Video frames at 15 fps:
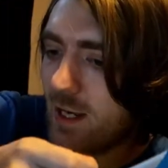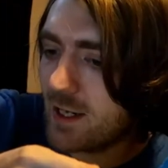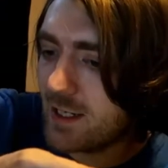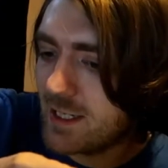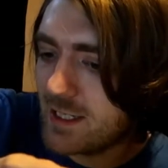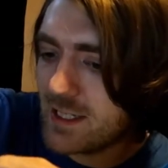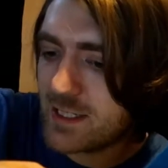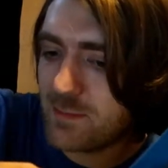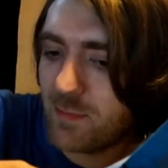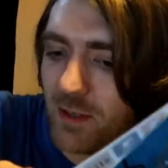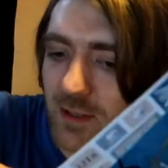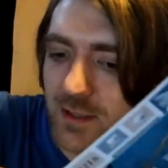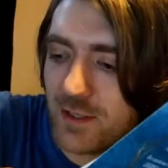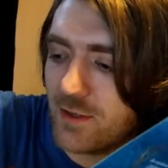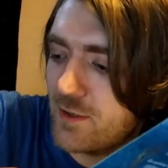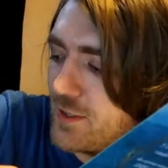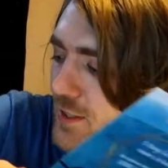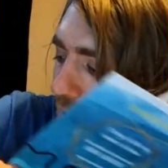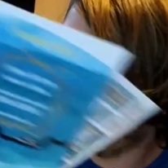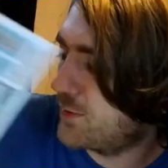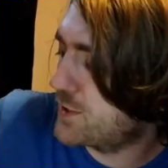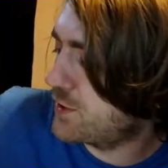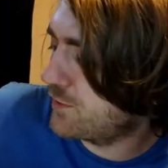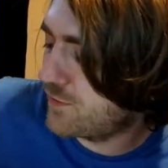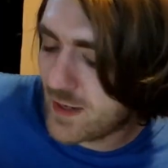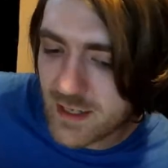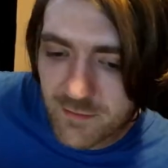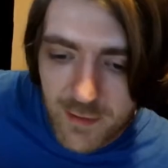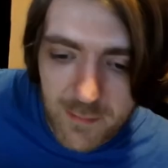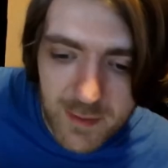liking this box, aren't you? What's your
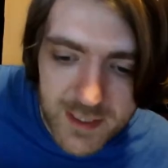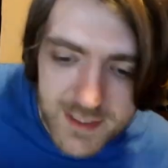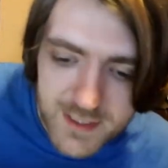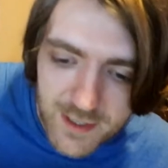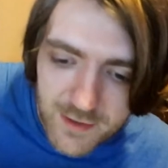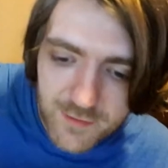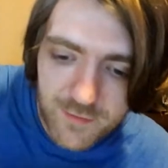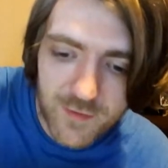favourite bit so